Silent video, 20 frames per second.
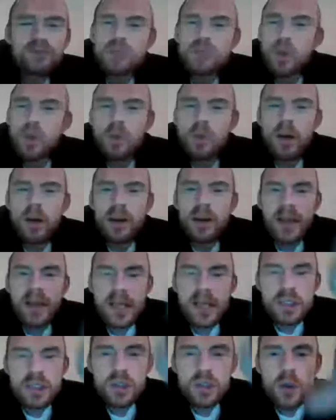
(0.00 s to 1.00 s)
Don't worry,
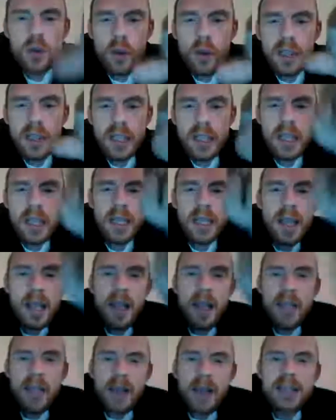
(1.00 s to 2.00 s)
that is not the key.
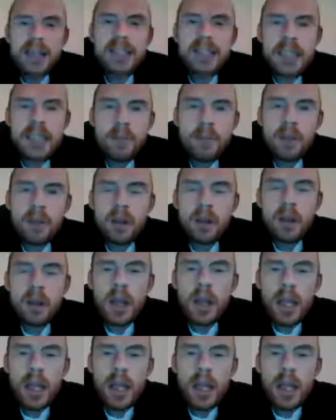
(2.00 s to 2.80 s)
That is simple.